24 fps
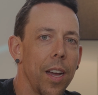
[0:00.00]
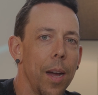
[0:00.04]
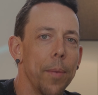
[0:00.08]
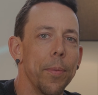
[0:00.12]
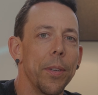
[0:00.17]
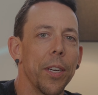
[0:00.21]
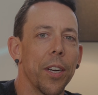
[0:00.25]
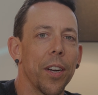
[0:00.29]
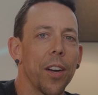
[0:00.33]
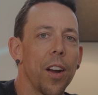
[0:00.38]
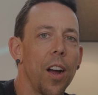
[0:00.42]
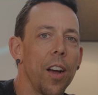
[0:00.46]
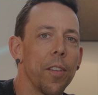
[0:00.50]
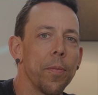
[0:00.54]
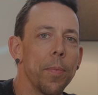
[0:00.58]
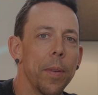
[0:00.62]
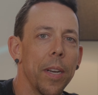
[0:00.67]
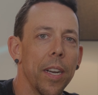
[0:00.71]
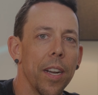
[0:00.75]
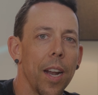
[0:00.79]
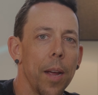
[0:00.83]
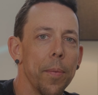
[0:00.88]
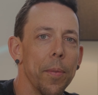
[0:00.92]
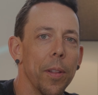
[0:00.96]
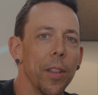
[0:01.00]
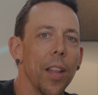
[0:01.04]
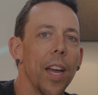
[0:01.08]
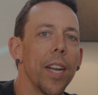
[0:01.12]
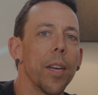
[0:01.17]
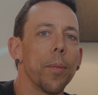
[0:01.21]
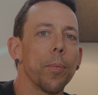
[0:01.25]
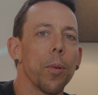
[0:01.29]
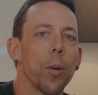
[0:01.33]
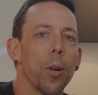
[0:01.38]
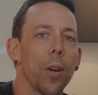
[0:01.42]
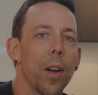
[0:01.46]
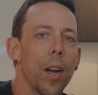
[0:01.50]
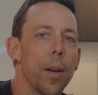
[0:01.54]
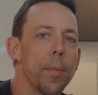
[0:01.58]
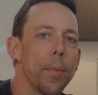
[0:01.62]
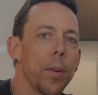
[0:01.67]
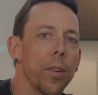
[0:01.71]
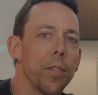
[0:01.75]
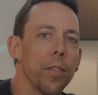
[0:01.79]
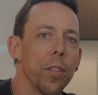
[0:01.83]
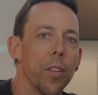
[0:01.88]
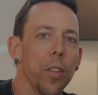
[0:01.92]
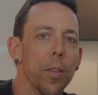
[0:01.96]
I'm Derek Hoffman, and I'm the lighting
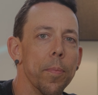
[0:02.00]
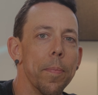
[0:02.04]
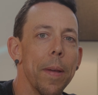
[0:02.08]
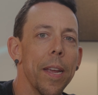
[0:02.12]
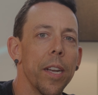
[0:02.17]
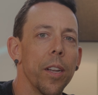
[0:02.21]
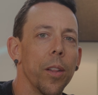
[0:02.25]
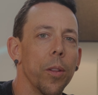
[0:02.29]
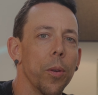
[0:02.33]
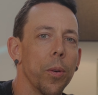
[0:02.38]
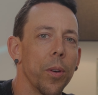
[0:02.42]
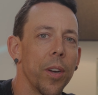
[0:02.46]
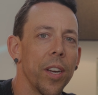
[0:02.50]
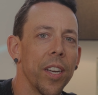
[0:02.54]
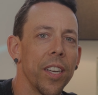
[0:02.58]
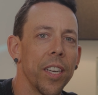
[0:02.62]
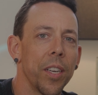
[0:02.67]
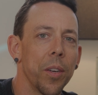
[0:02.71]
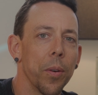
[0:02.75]
programmer for the Mandalorian